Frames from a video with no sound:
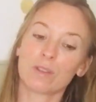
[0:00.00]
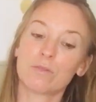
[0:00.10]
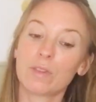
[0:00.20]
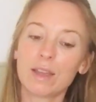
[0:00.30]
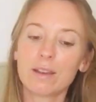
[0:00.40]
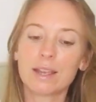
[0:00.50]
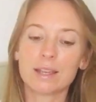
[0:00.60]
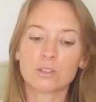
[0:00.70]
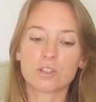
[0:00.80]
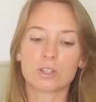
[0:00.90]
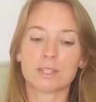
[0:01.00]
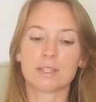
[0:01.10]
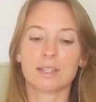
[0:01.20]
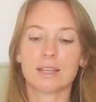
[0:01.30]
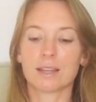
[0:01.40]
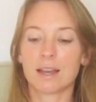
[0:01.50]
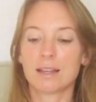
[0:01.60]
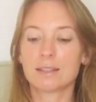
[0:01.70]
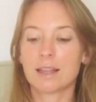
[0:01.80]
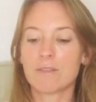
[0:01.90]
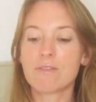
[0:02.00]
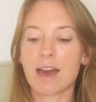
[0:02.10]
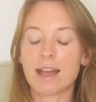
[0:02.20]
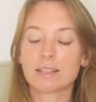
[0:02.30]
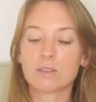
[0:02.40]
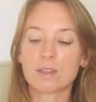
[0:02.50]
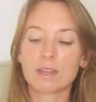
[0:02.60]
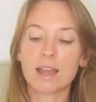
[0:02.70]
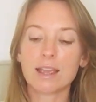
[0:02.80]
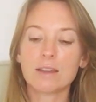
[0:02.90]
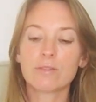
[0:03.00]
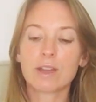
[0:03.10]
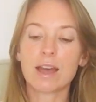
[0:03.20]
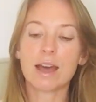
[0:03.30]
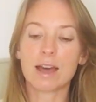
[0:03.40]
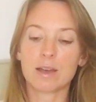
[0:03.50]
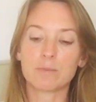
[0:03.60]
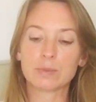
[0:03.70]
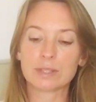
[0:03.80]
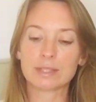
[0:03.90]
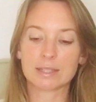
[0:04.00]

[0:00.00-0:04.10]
very interesting. I love that. So the Nine of Cups.